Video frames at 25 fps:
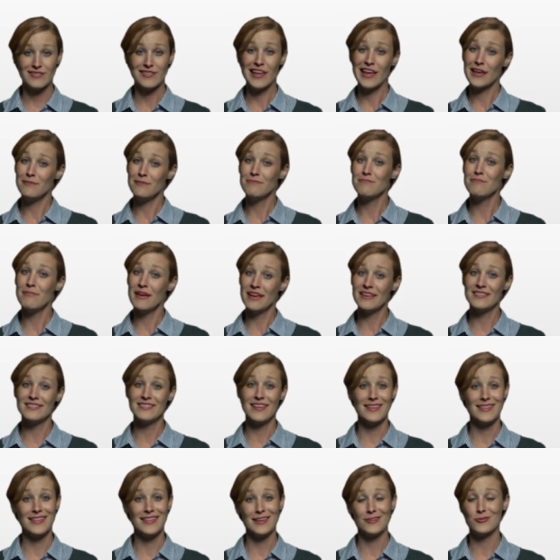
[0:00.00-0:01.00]
they may
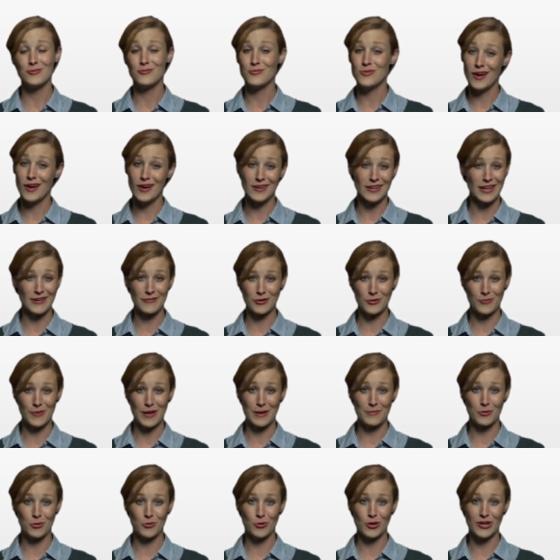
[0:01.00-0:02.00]
say they do not have your
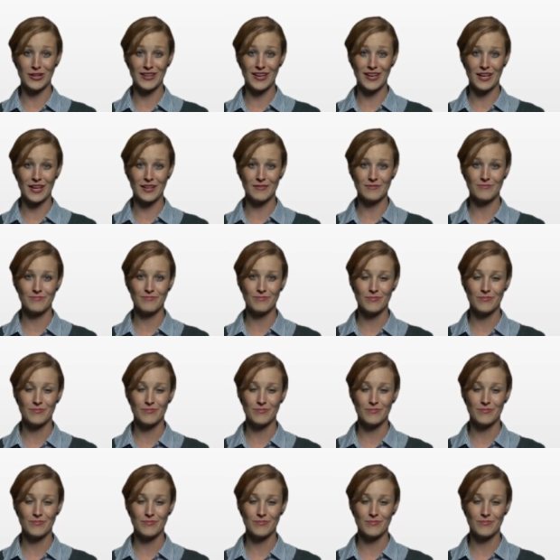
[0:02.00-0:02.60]
paperwork yet.